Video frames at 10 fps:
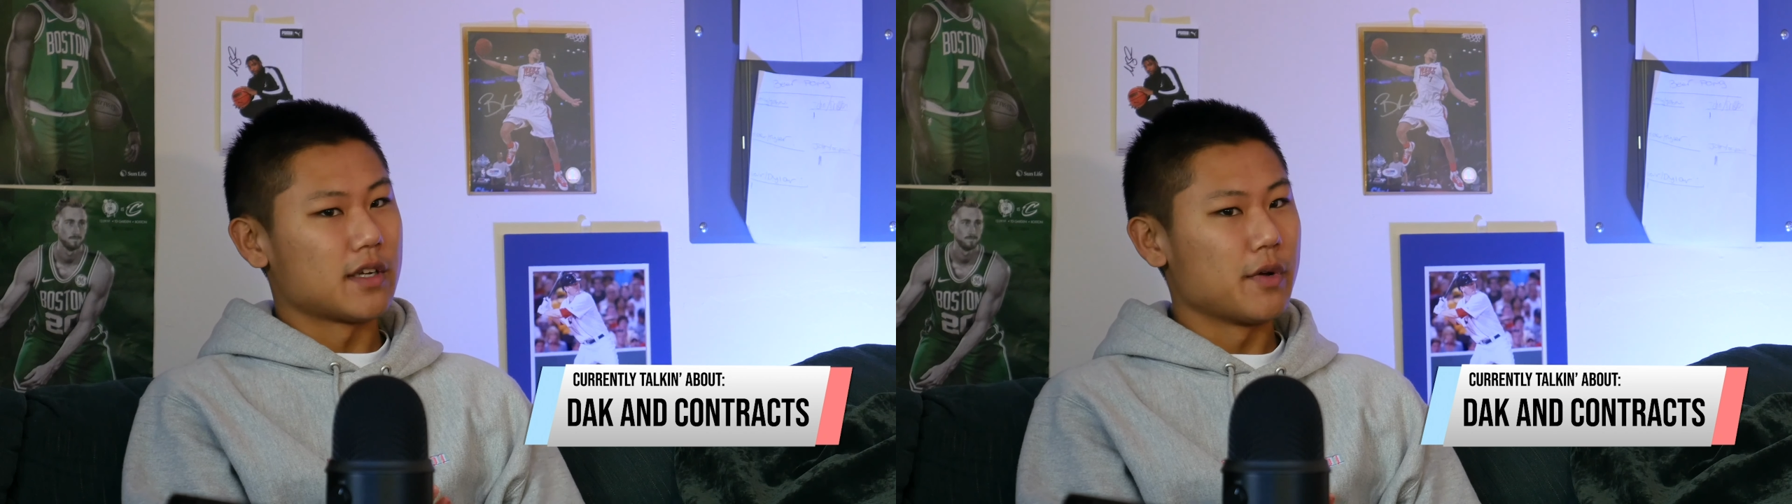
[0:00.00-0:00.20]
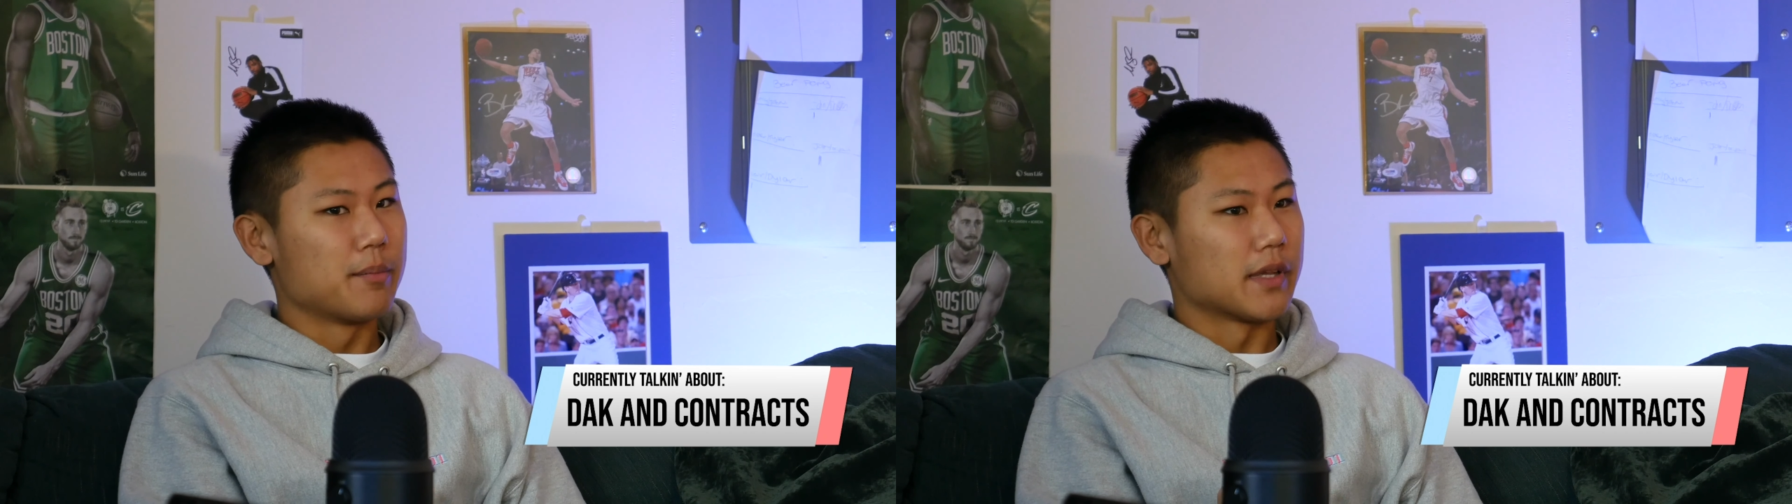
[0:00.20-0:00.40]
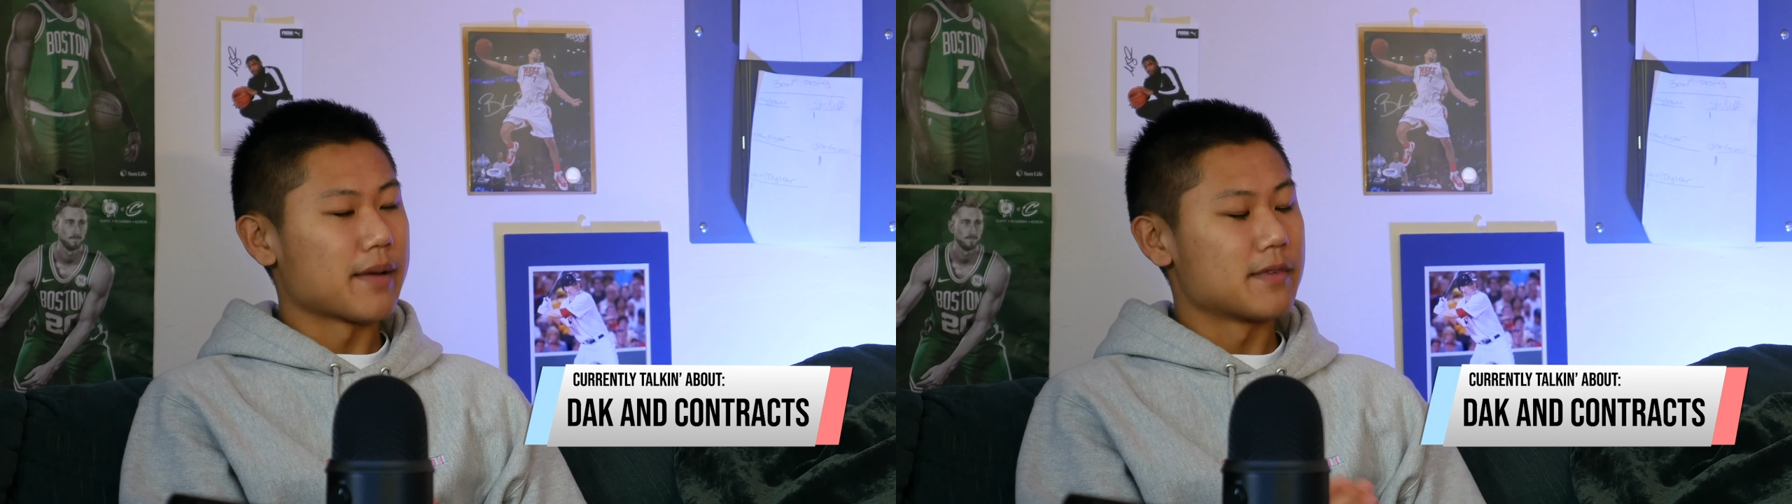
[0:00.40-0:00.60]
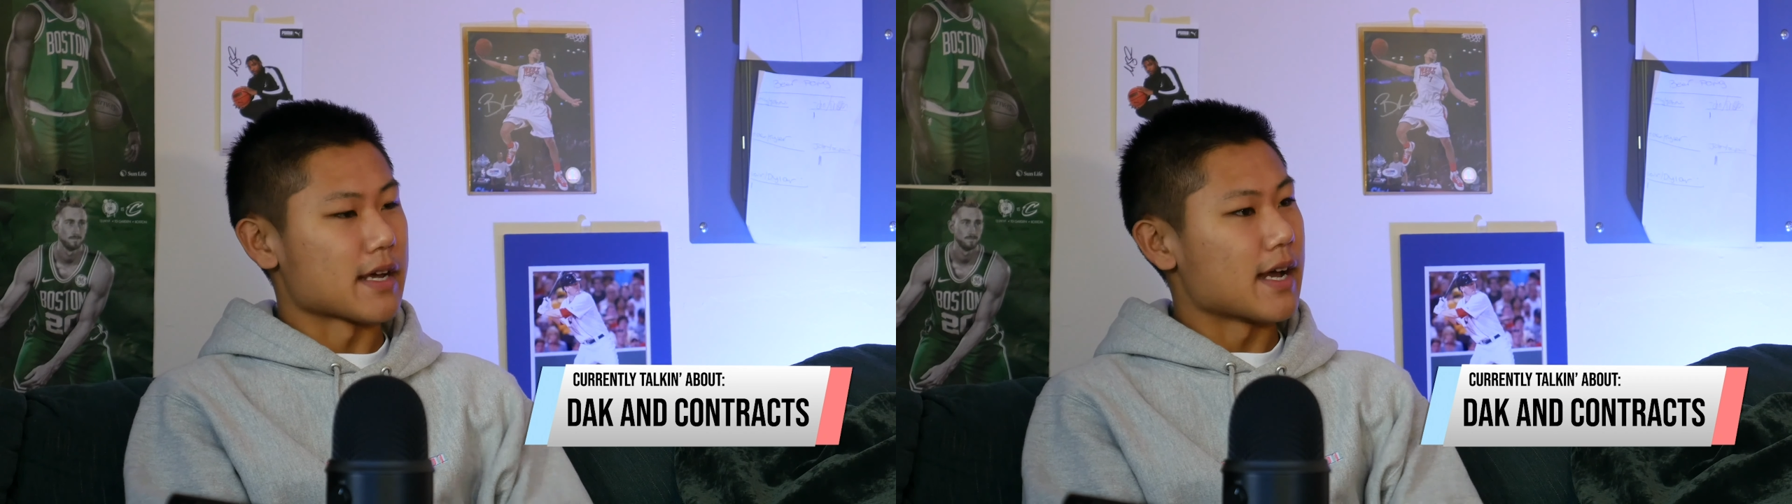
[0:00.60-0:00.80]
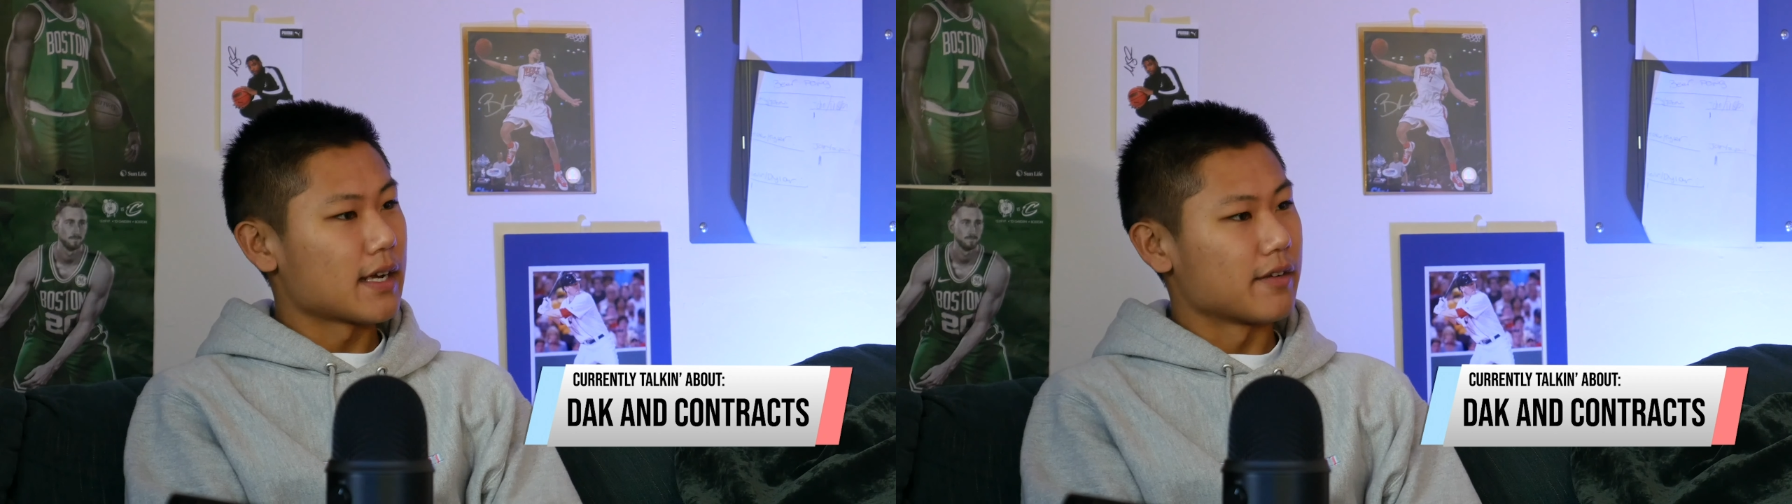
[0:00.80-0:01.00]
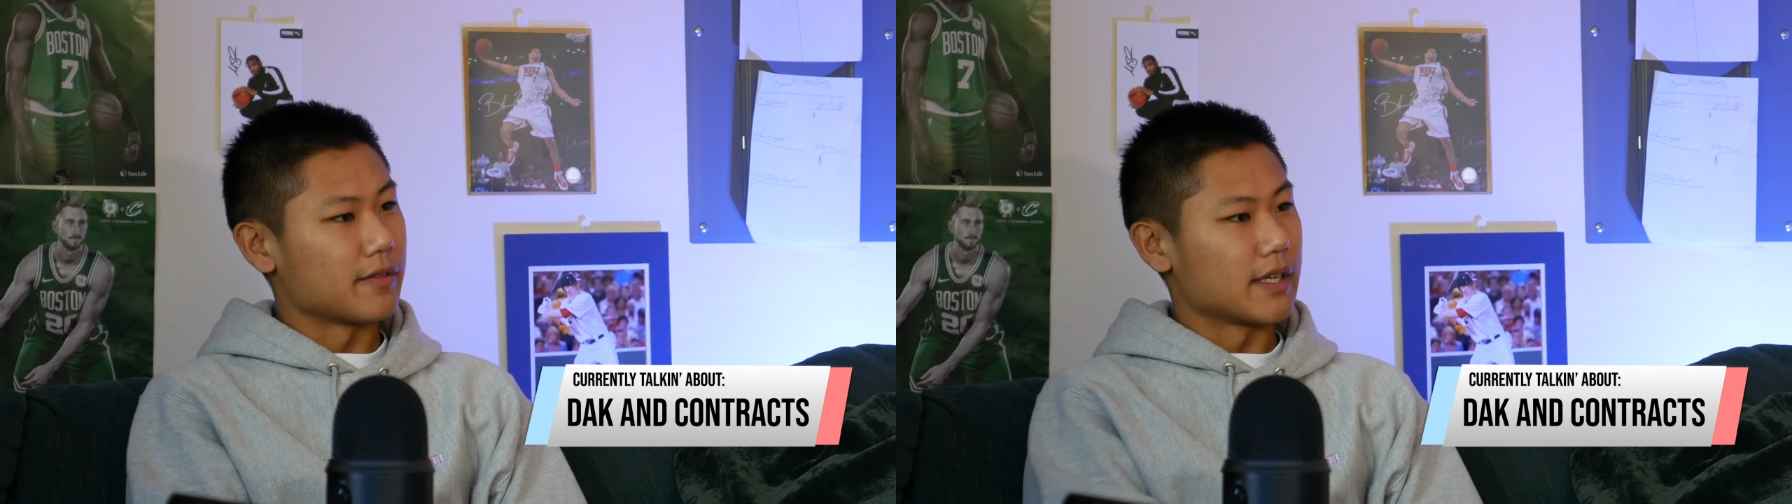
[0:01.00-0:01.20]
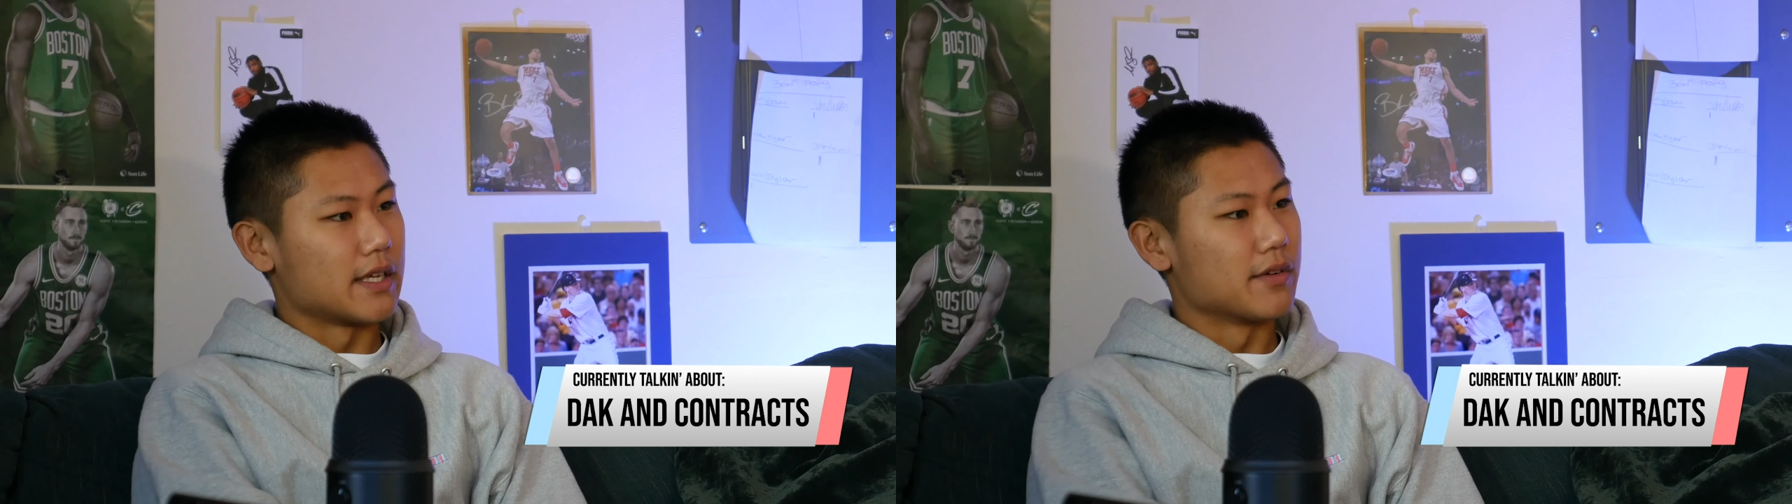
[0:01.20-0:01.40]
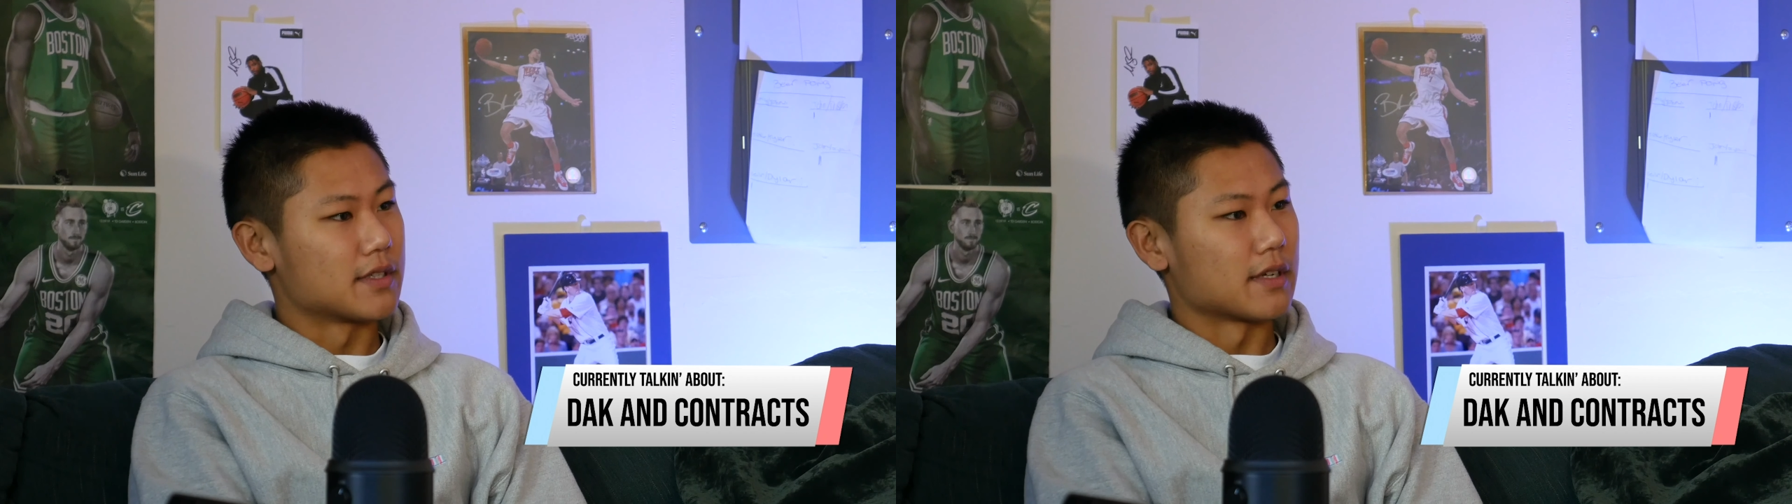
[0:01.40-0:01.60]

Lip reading: we blame Dak if he was